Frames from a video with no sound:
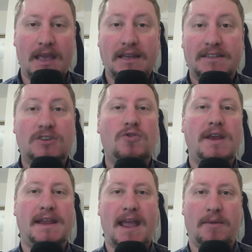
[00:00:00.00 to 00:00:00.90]
It's a
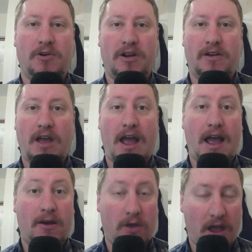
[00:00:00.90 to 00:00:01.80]
great camera,
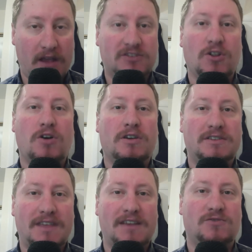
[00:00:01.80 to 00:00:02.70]
as long as
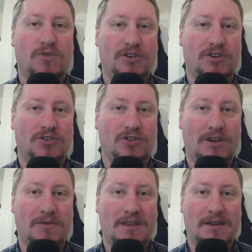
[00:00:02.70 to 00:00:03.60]
that's what you're doing
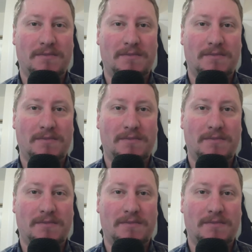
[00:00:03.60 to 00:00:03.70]
with it.